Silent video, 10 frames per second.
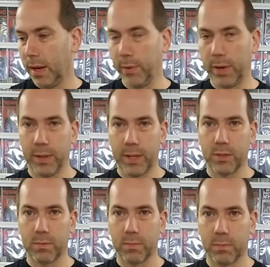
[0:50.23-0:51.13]
Anyway,
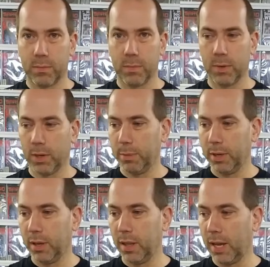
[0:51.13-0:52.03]
that's going to
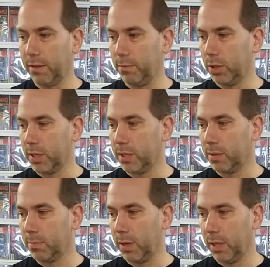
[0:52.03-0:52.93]
be a lot of books.
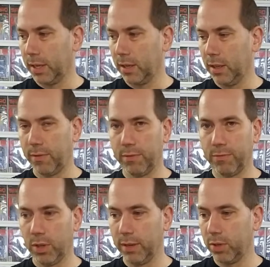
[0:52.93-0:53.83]
That's like 11
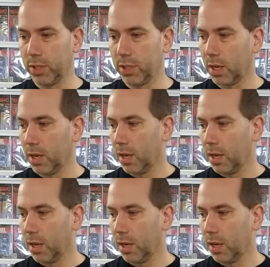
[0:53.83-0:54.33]
full invoices.